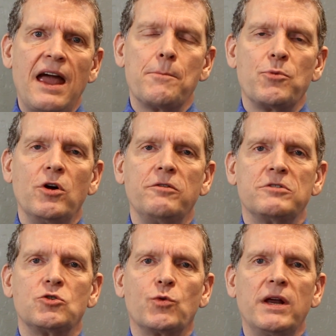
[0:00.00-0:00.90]
approved
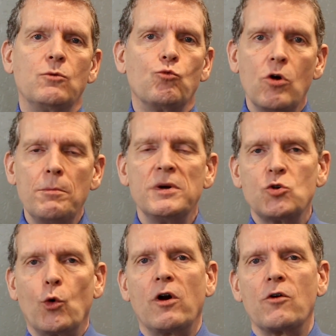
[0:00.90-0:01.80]
to treat
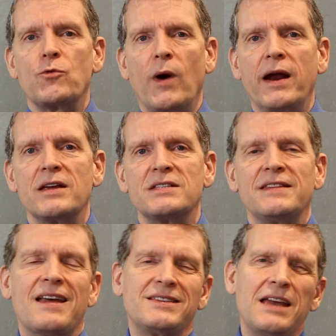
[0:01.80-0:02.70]
rheumatoid arthritis, and
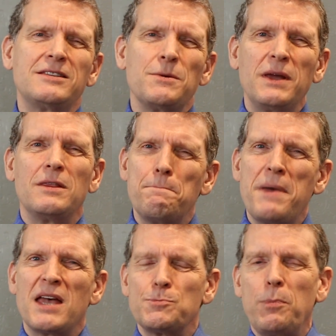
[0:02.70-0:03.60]
that seems to be the
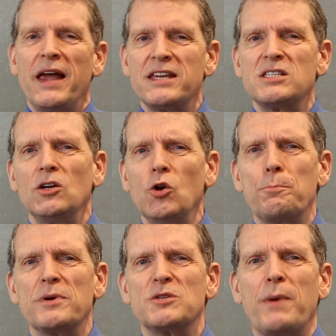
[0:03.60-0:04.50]
best place in
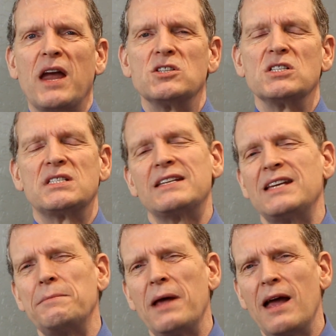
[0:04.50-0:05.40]
lupus patients. They
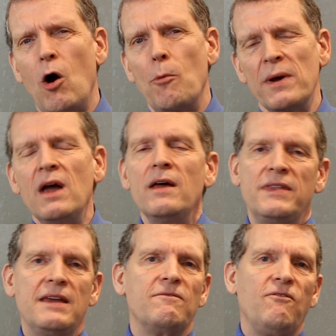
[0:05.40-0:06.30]
seem to help
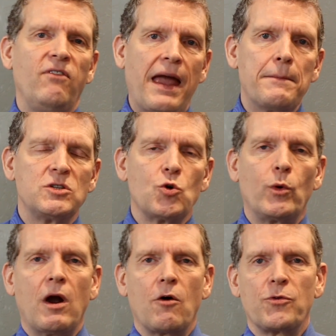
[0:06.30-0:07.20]
the
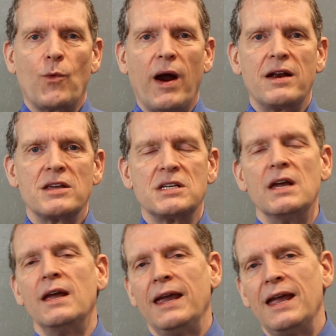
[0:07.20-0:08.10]
inflammatory arthritis
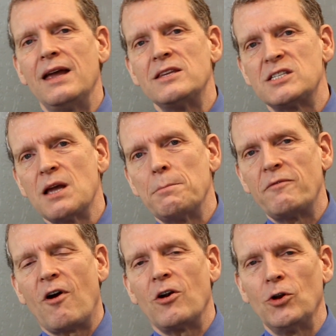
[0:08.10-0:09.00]
in some
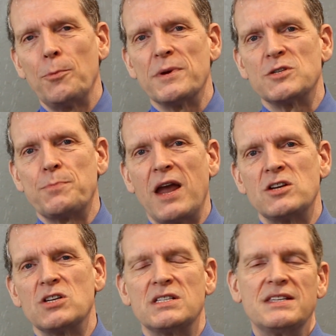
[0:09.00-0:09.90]
of our lupus
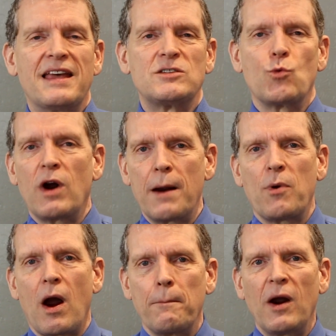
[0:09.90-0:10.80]
patients, and that's where I
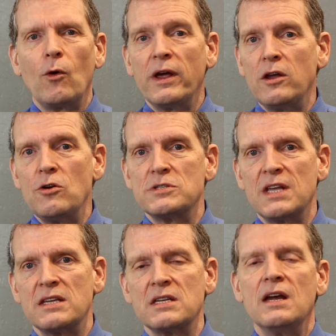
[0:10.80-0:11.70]
primarily use
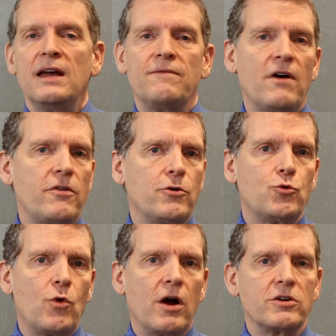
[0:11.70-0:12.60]
these if other
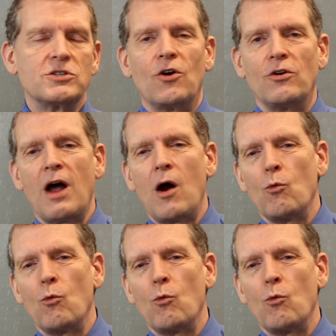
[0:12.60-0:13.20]
drugs are not